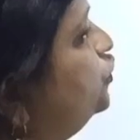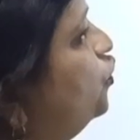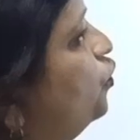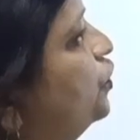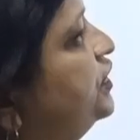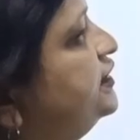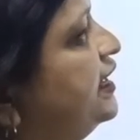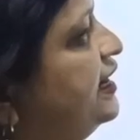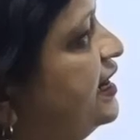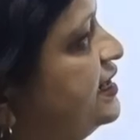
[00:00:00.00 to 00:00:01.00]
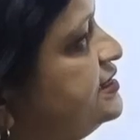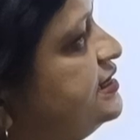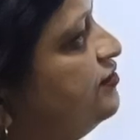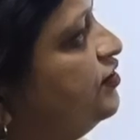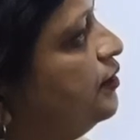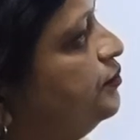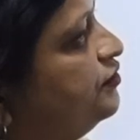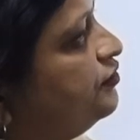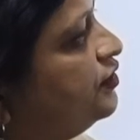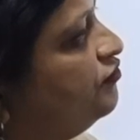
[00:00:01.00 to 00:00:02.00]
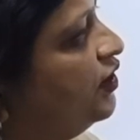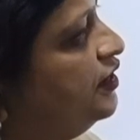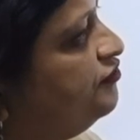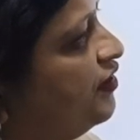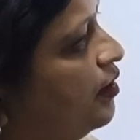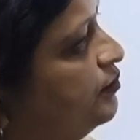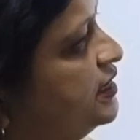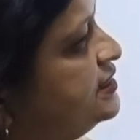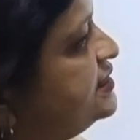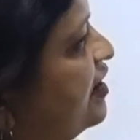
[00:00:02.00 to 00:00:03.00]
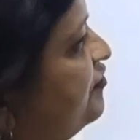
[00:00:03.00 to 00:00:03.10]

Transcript: Though the less developed world families